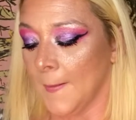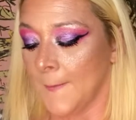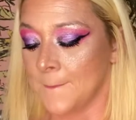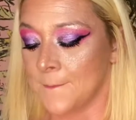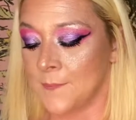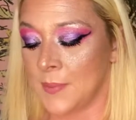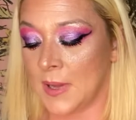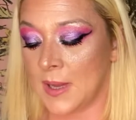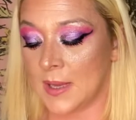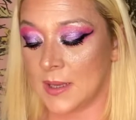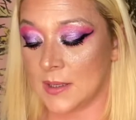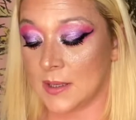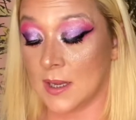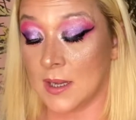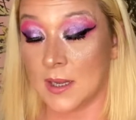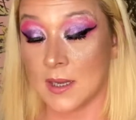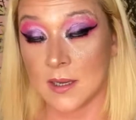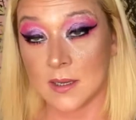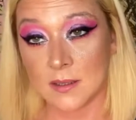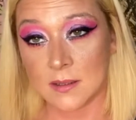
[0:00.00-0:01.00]
But
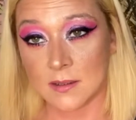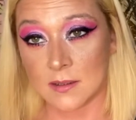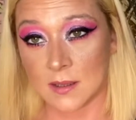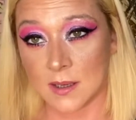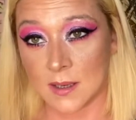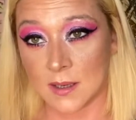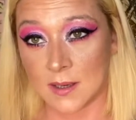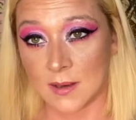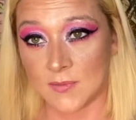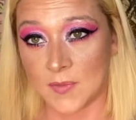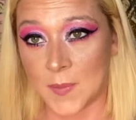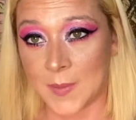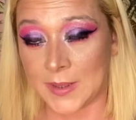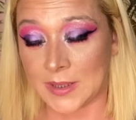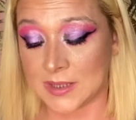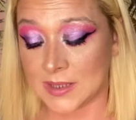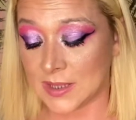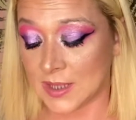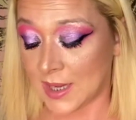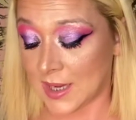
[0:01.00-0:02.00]
enough about
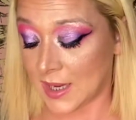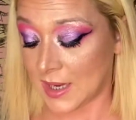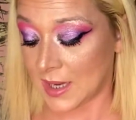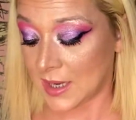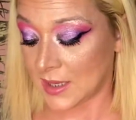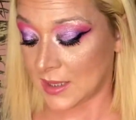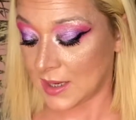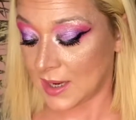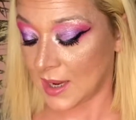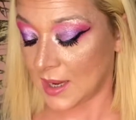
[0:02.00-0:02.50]
that.